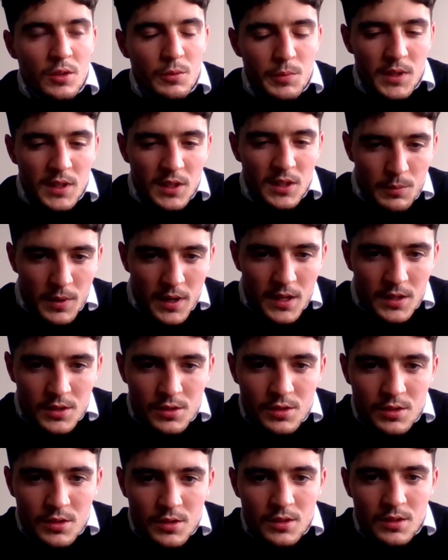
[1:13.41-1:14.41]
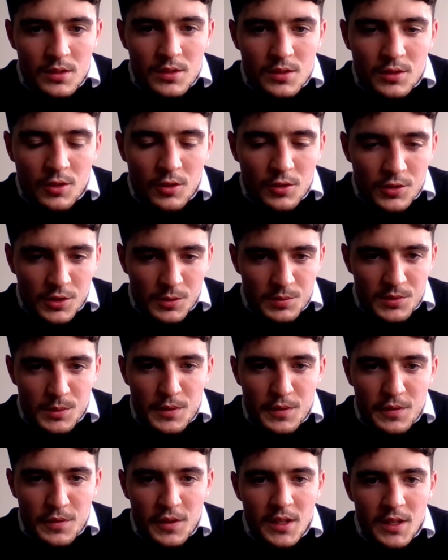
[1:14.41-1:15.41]
Being on the bench, Scottish Cup
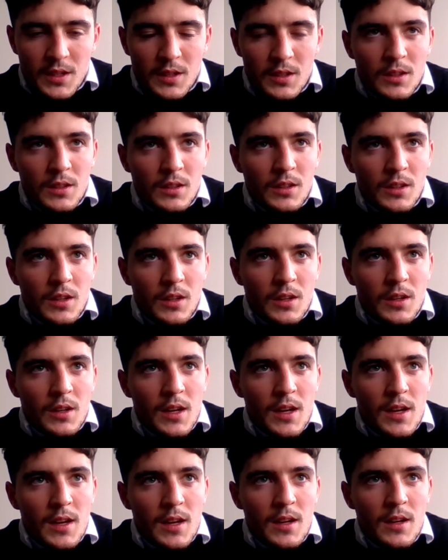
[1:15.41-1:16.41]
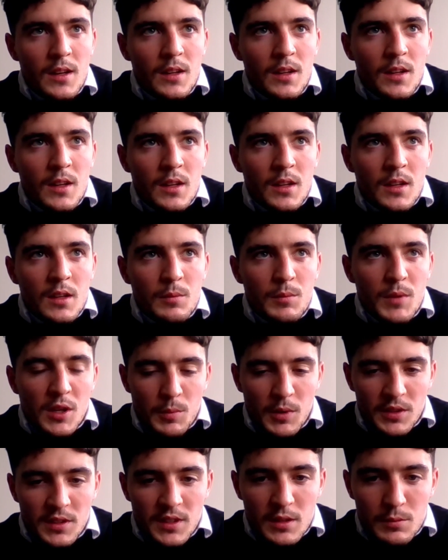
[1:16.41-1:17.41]
semi-final, or making
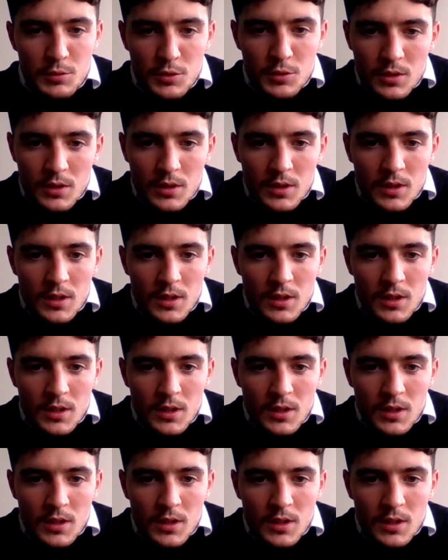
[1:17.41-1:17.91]
my debut,